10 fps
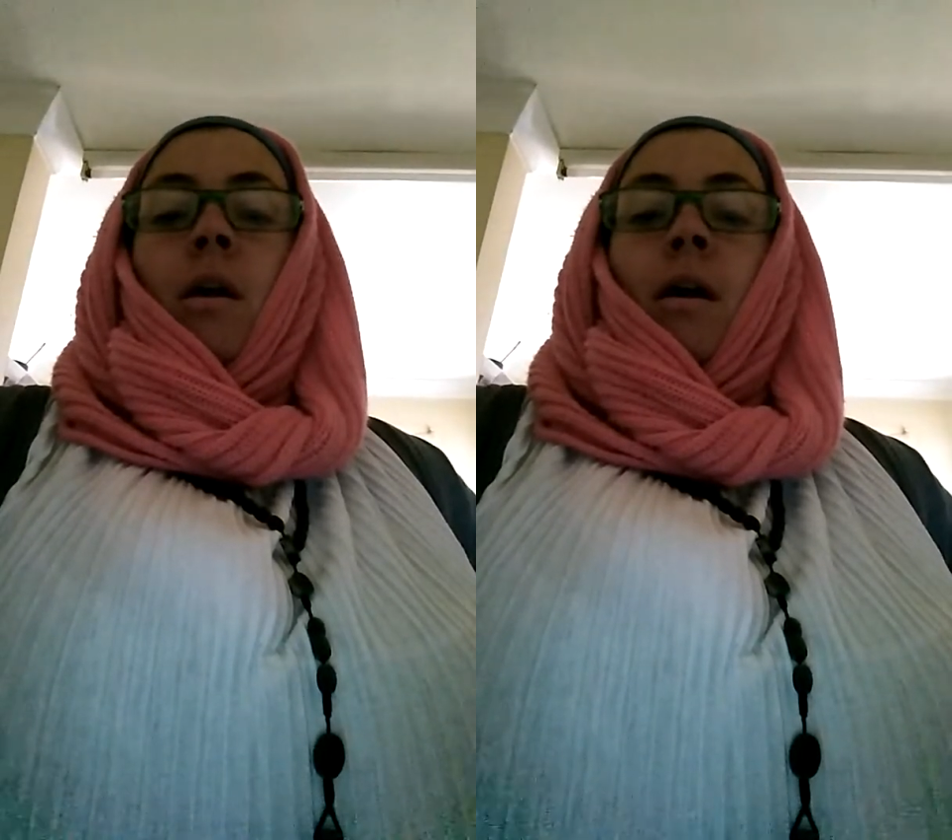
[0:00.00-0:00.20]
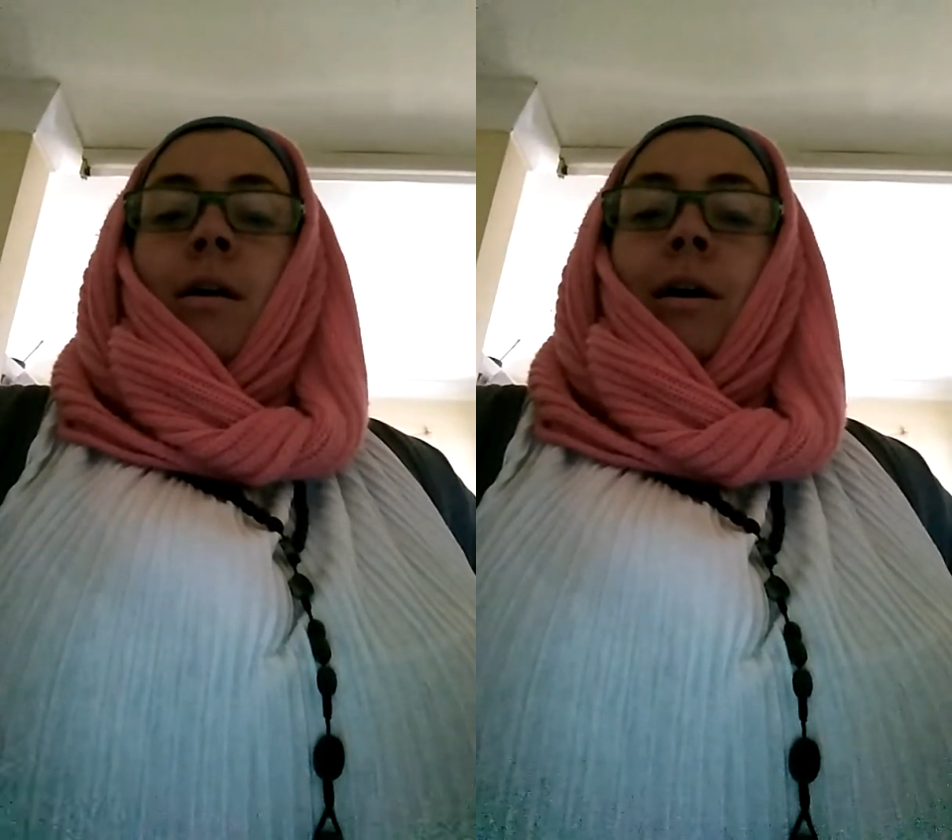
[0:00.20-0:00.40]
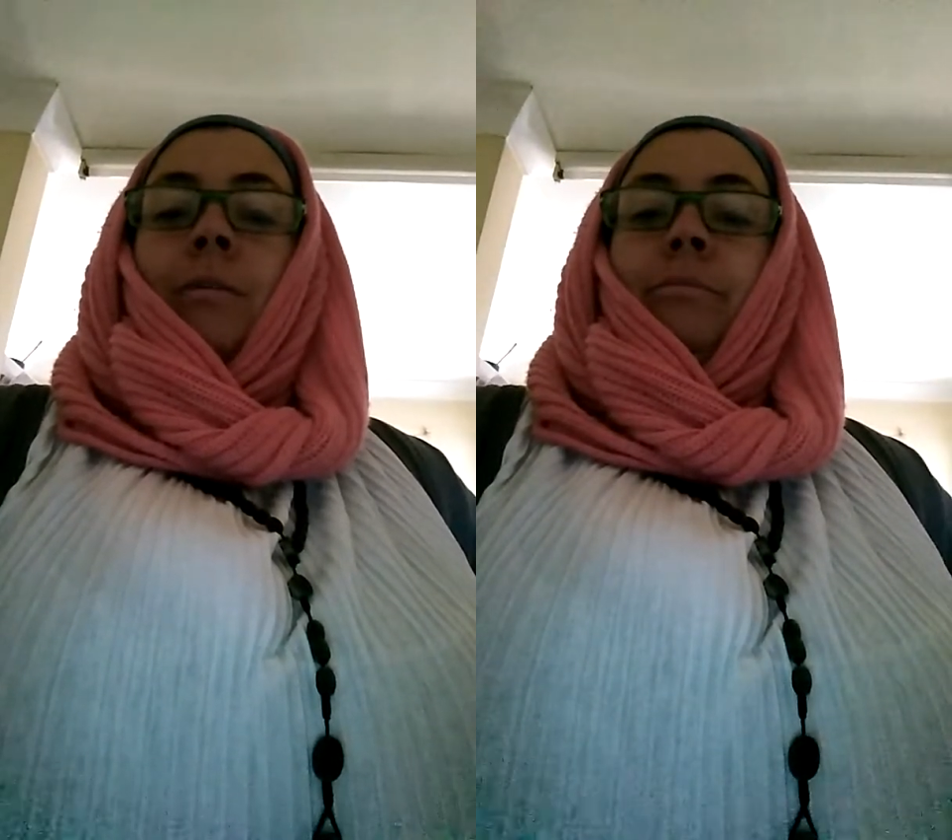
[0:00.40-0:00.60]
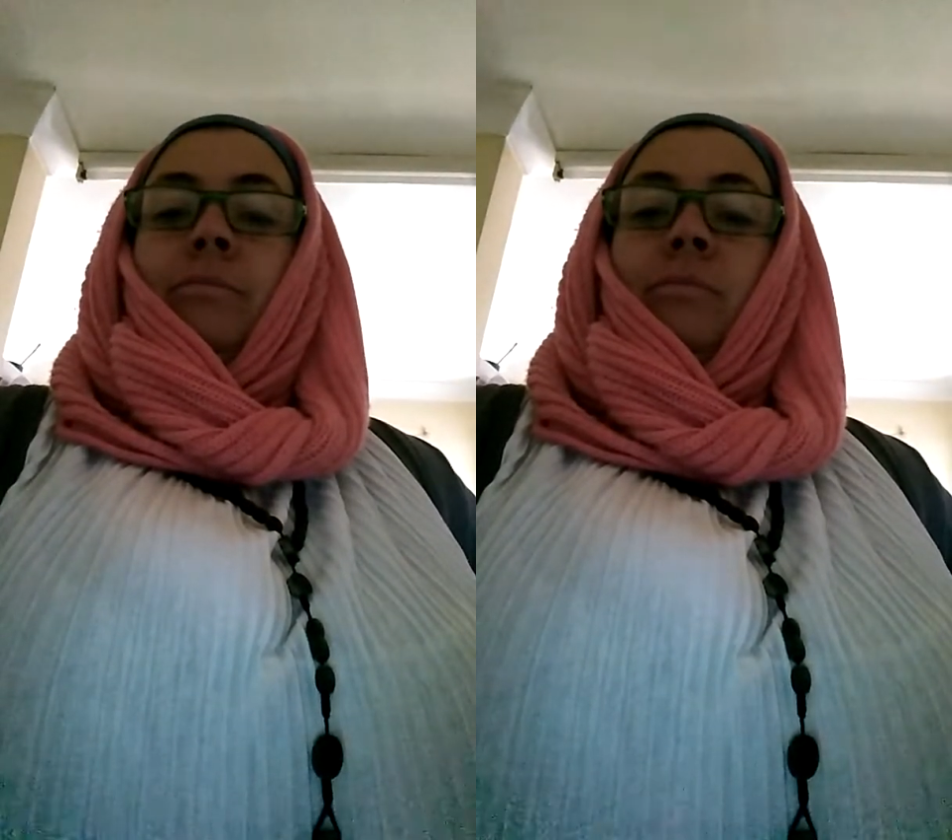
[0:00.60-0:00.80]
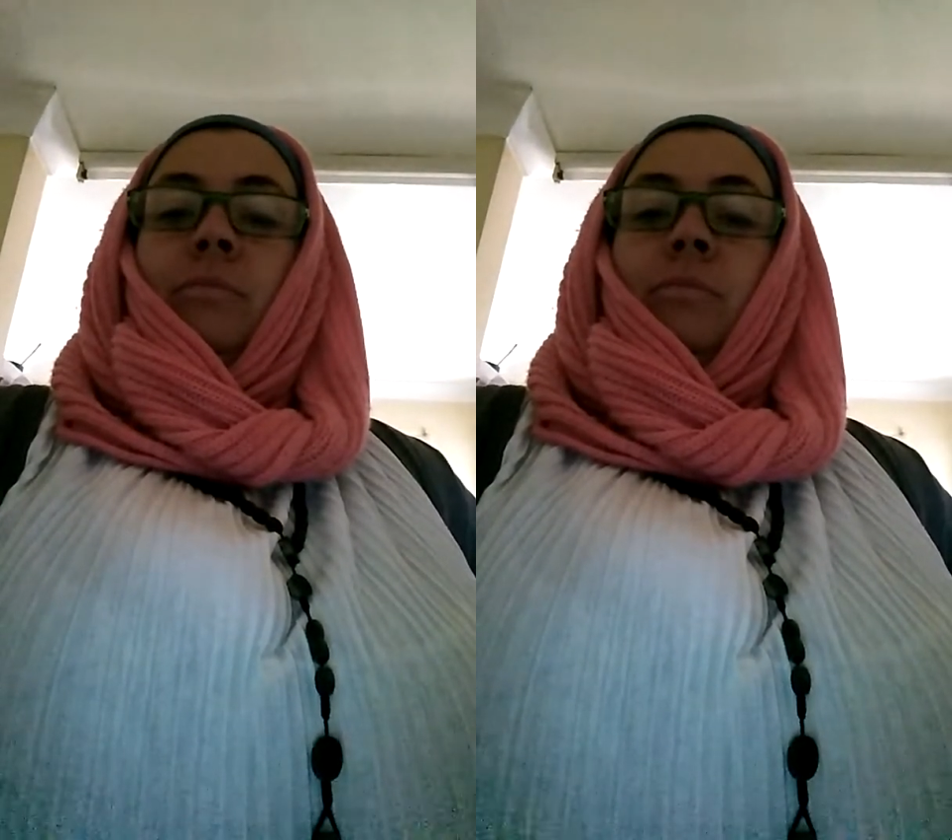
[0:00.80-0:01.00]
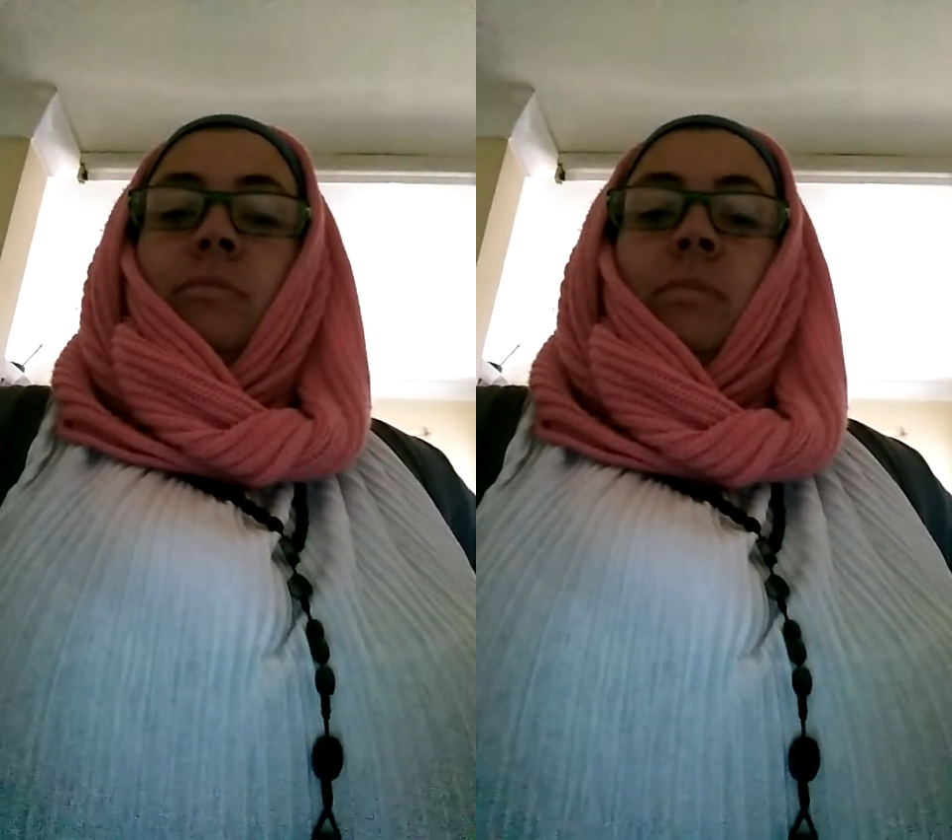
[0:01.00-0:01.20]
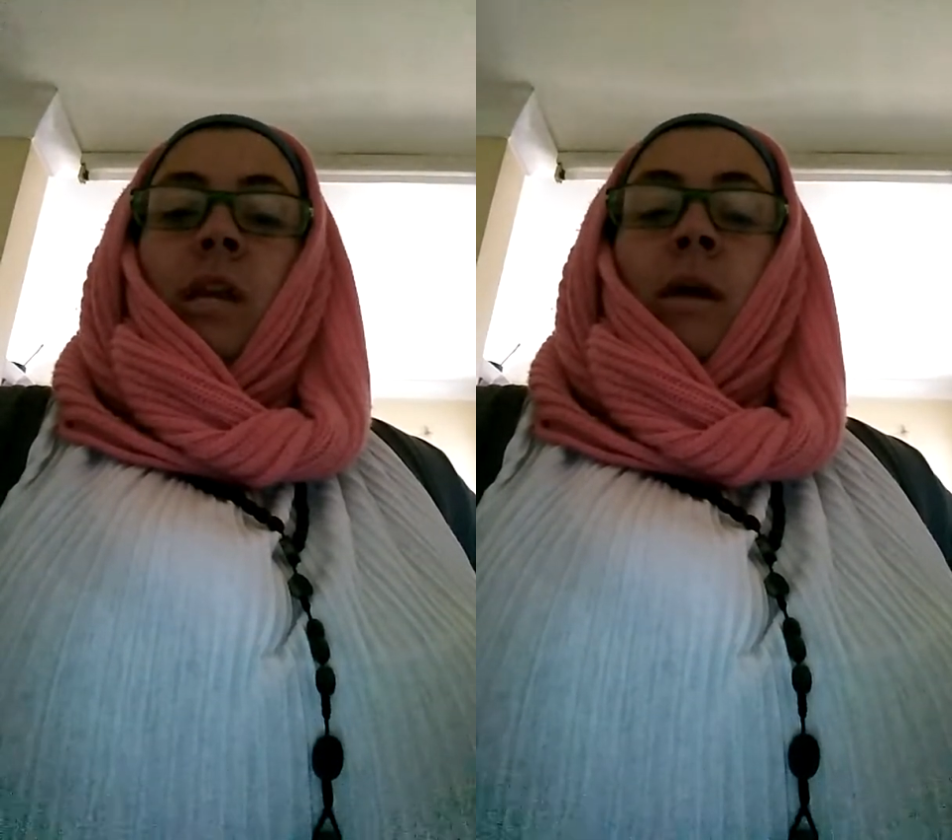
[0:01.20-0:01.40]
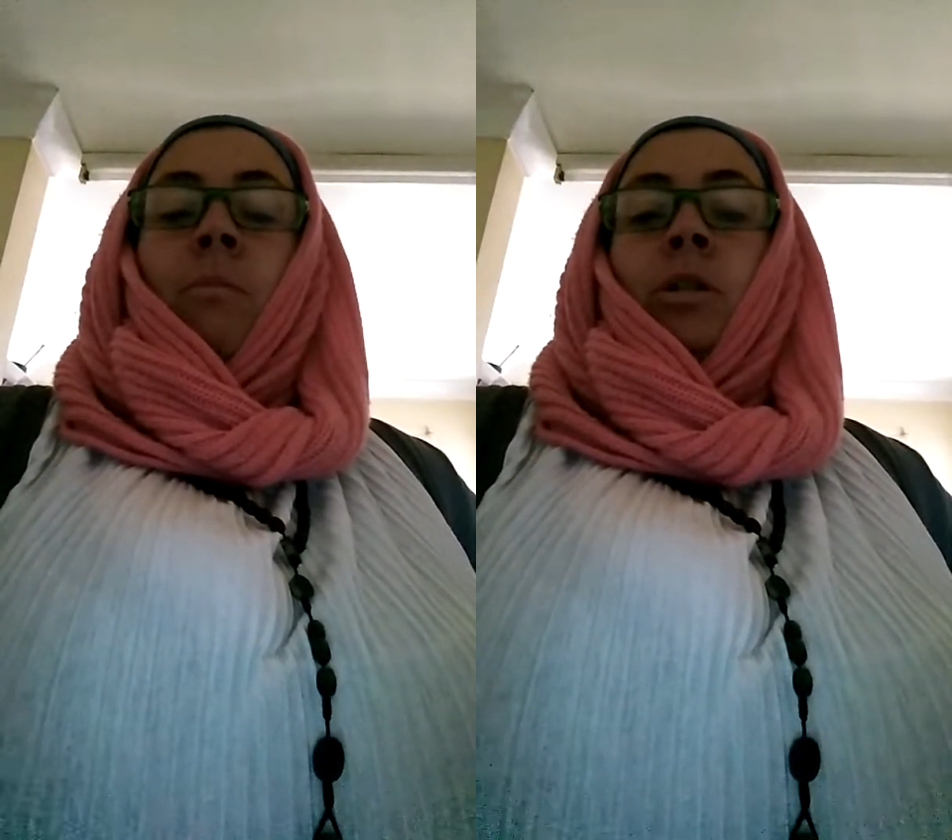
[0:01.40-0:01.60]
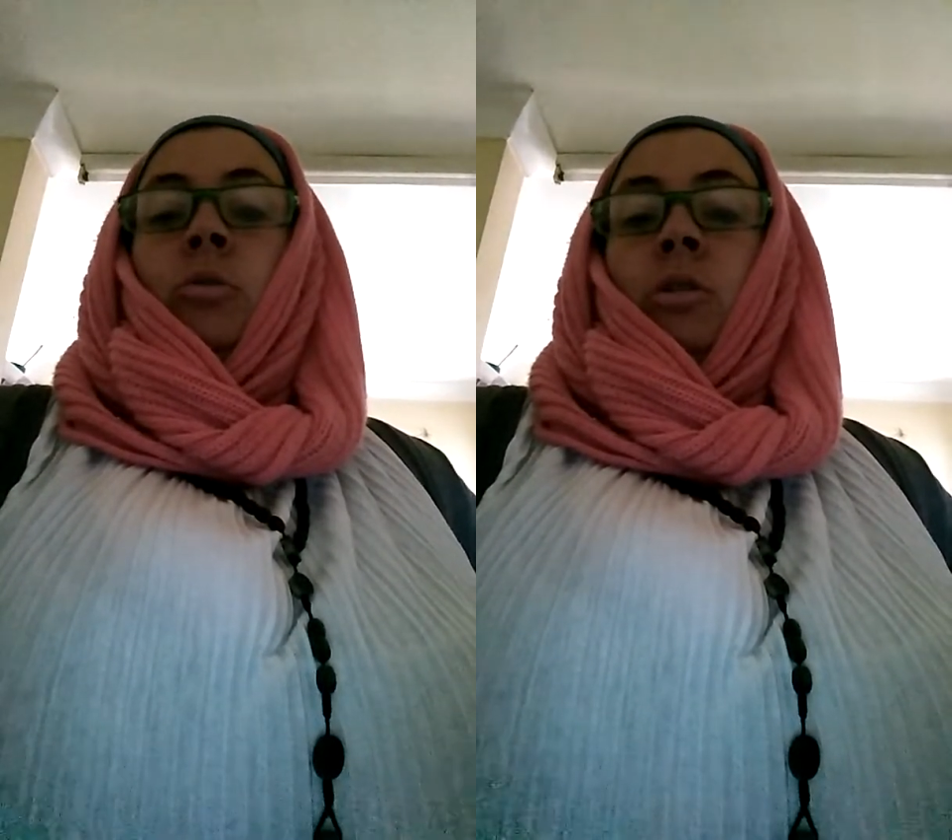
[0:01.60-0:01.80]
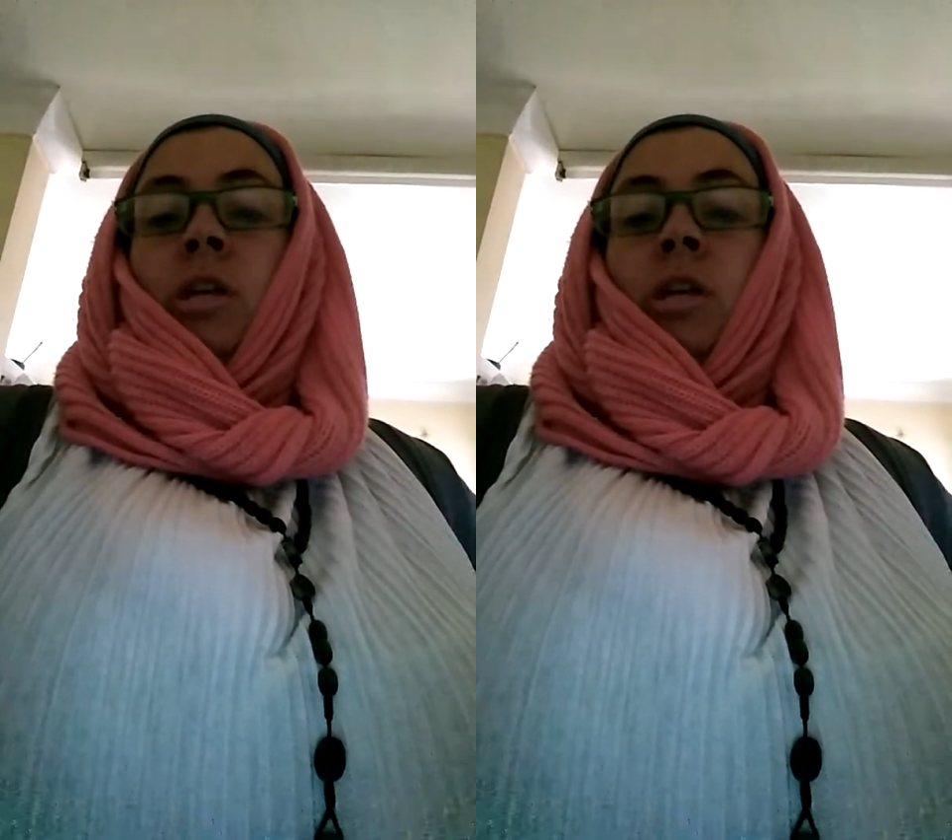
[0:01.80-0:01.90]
And my daughter's